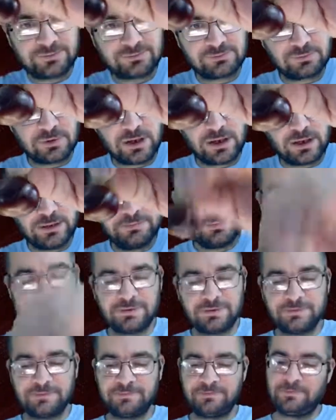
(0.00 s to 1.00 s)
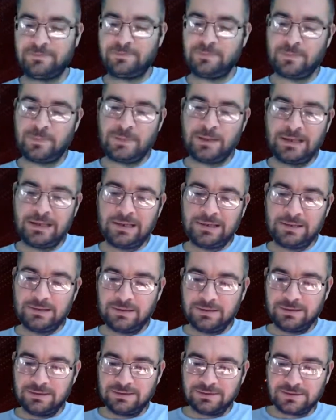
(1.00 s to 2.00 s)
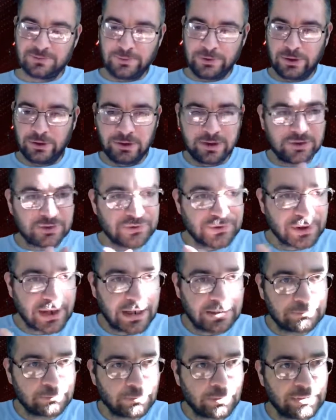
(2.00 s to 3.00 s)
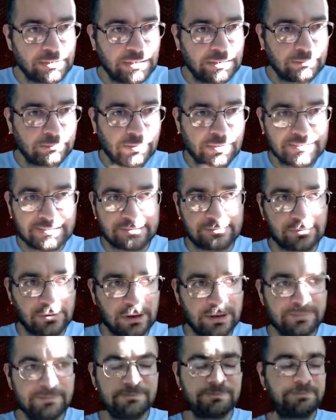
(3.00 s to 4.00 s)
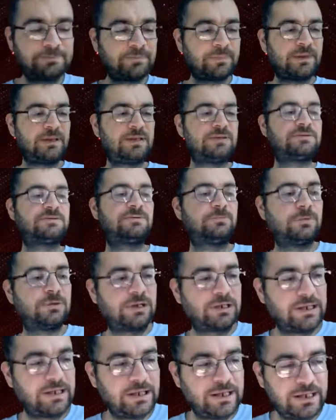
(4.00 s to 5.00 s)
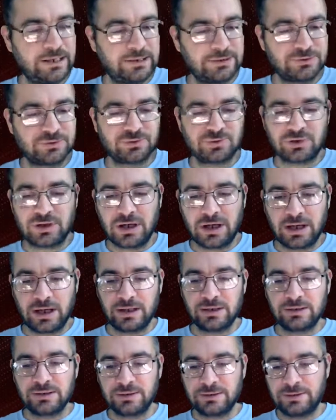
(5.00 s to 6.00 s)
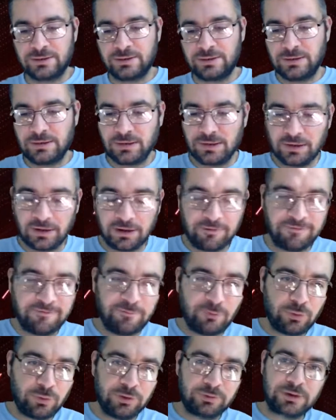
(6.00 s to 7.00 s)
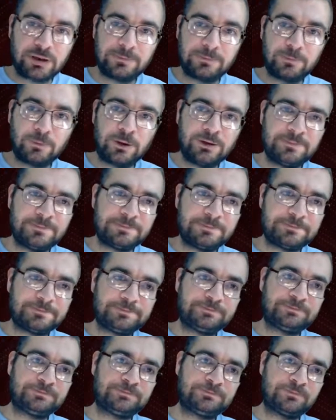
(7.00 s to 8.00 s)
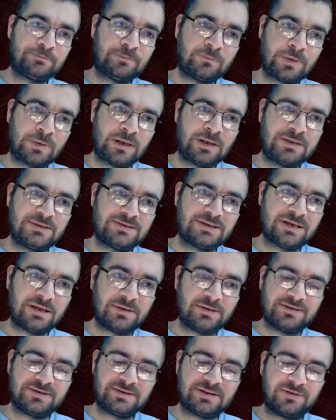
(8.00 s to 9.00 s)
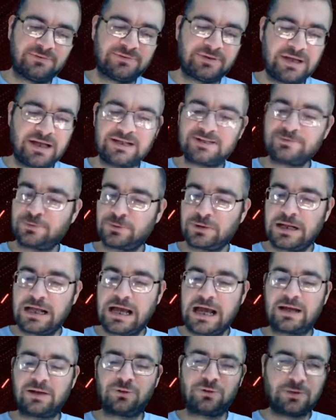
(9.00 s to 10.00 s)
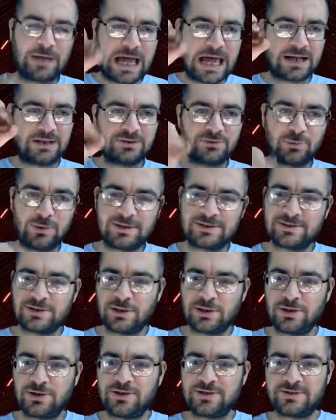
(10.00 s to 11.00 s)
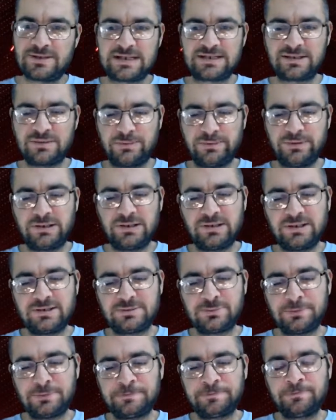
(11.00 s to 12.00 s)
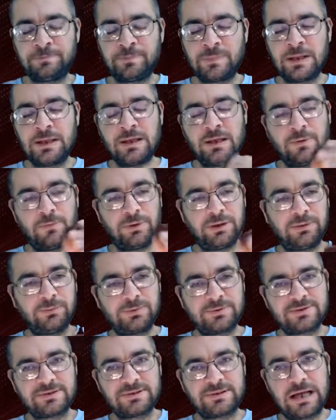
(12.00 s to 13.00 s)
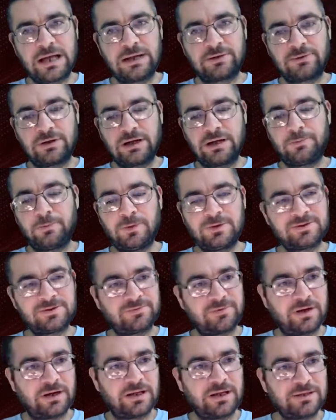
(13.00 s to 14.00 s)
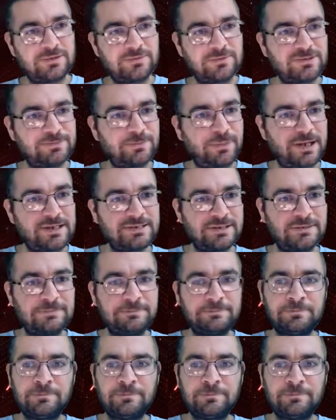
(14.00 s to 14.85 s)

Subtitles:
ripe. So we already tried one that wasn't ripe. So we're going to go ahead and try a fully ripe one. See how this stuff tastes. We're going to add a little added twist though, because last time we did this one, when it was not ripe, wasn't very spicy.